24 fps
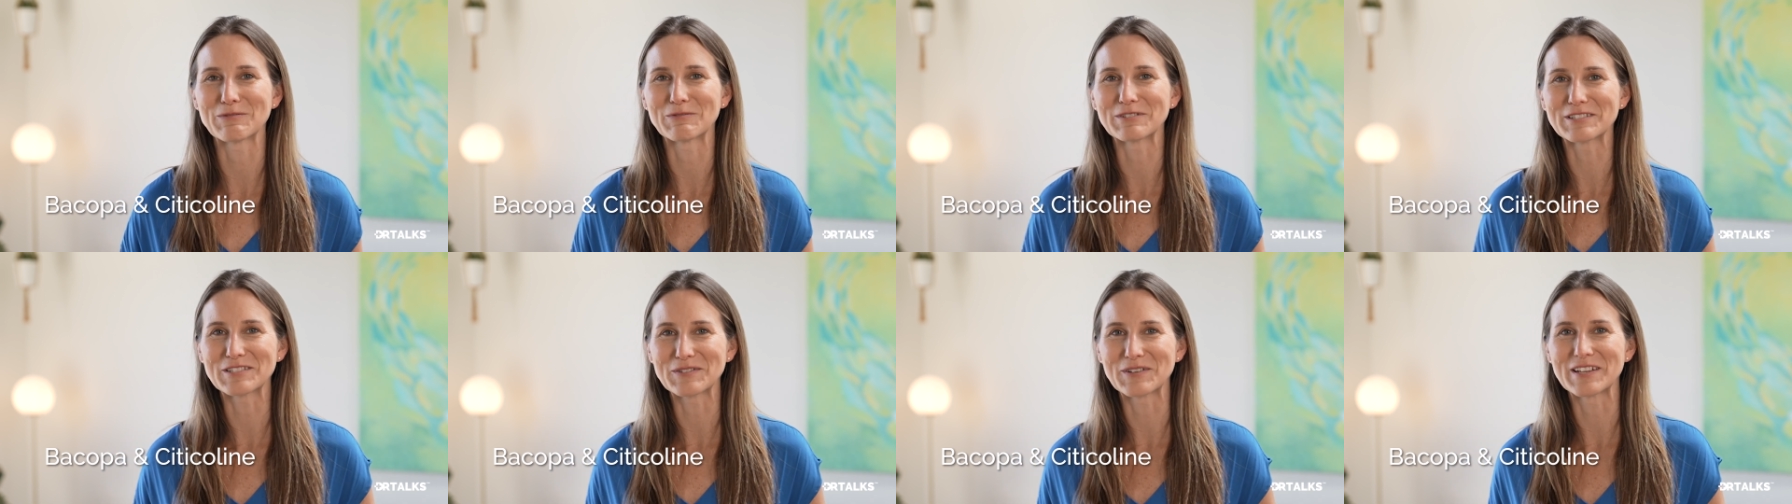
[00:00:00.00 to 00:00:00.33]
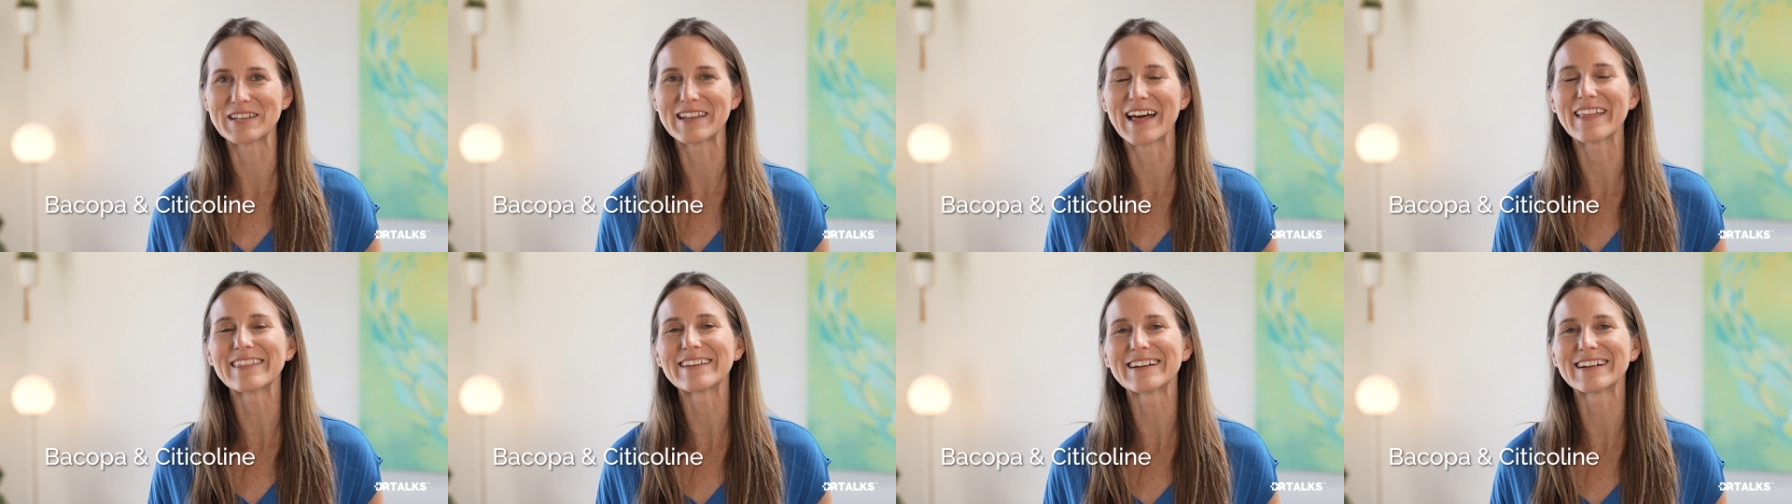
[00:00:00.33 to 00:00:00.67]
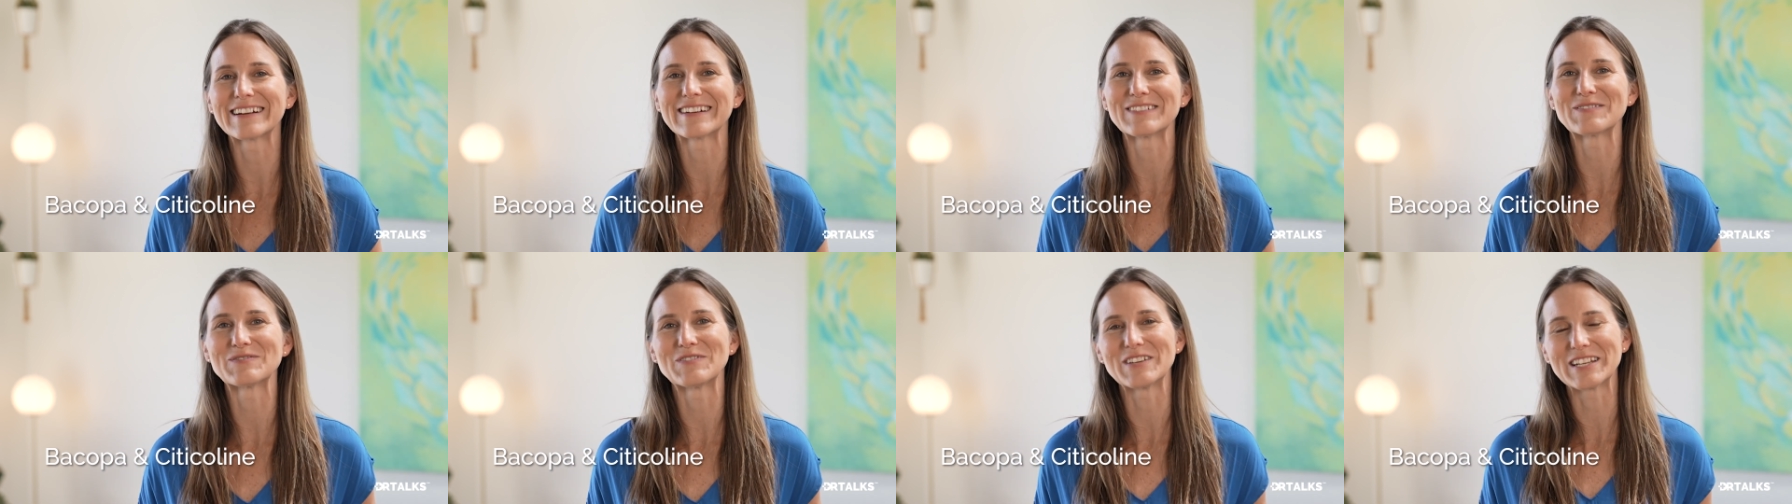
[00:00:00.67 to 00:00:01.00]
We'll do
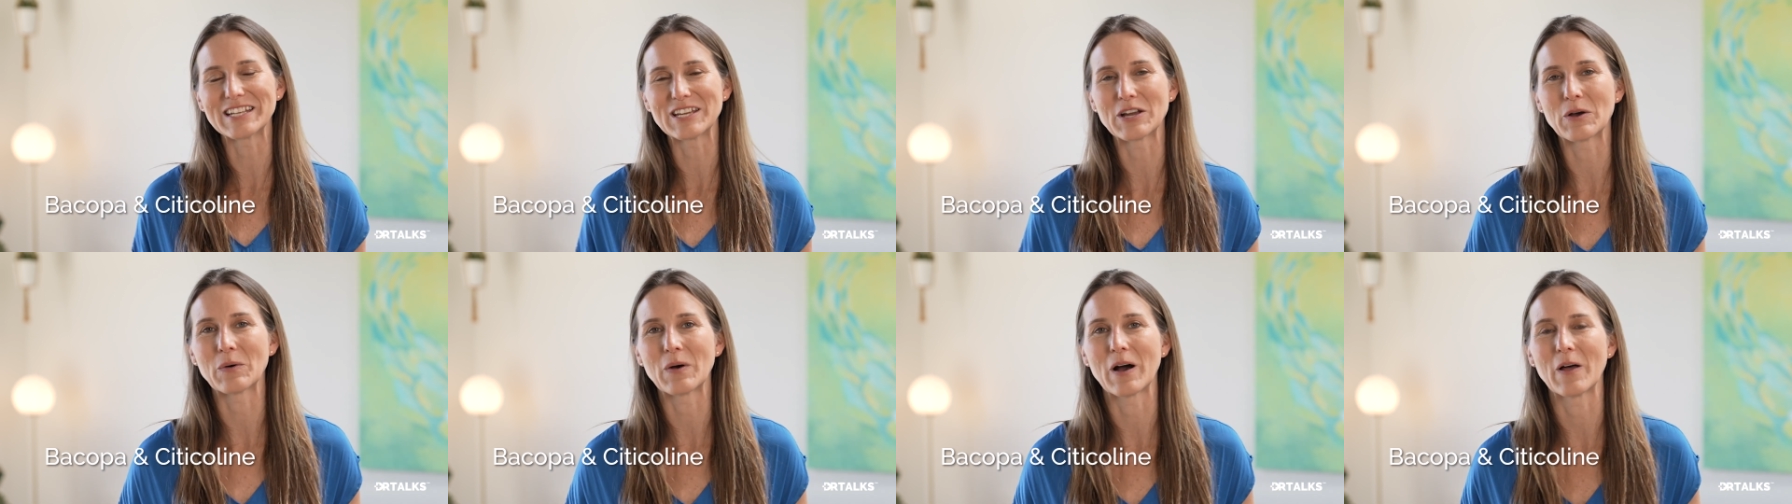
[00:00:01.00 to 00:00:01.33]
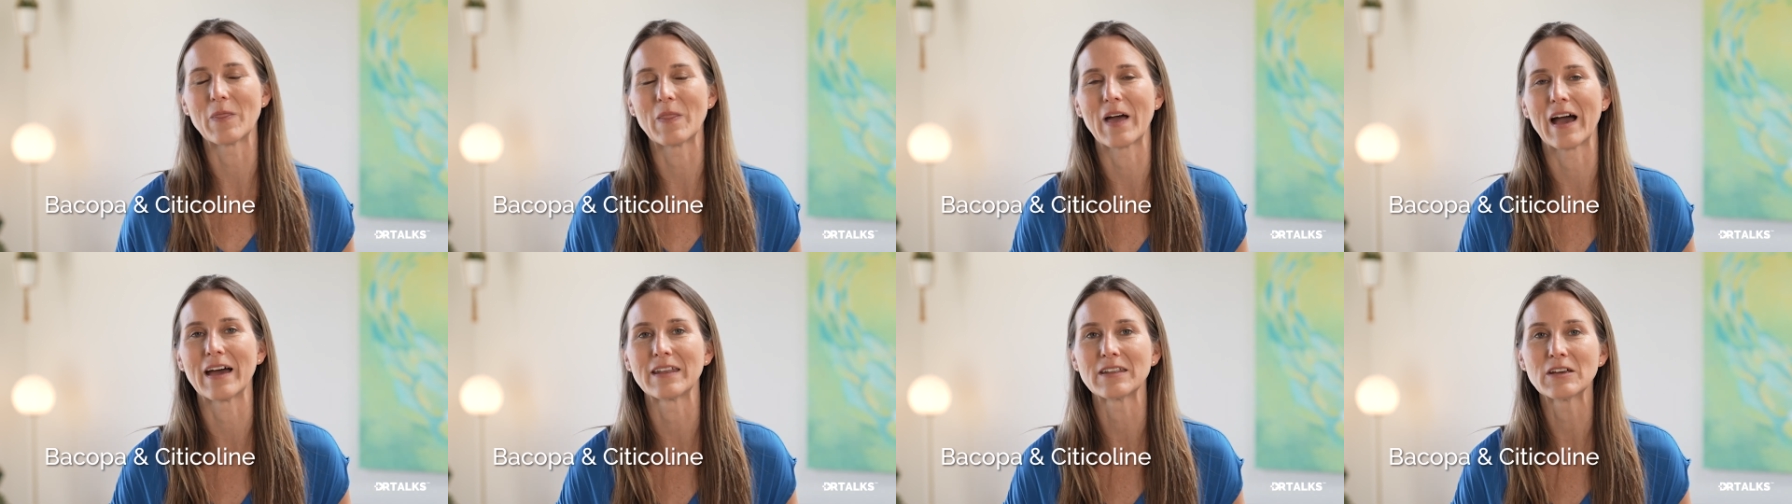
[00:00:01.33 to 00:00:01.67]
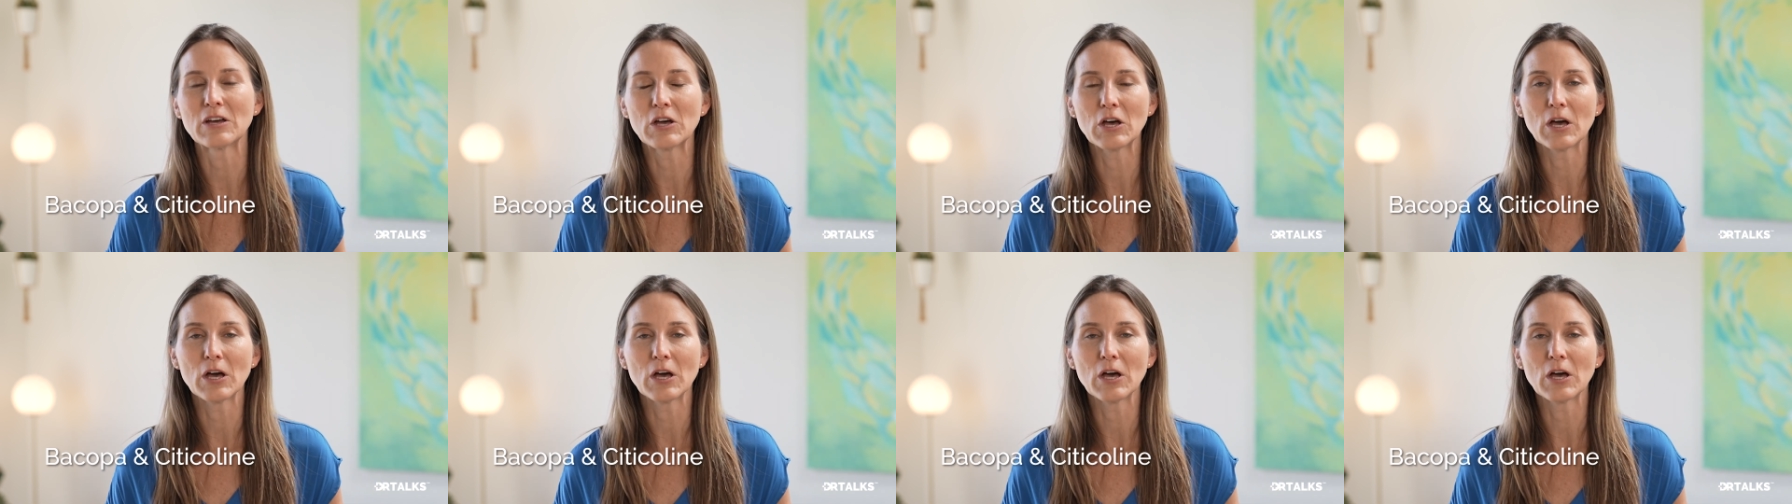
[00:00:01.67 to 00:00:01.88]
another video on that,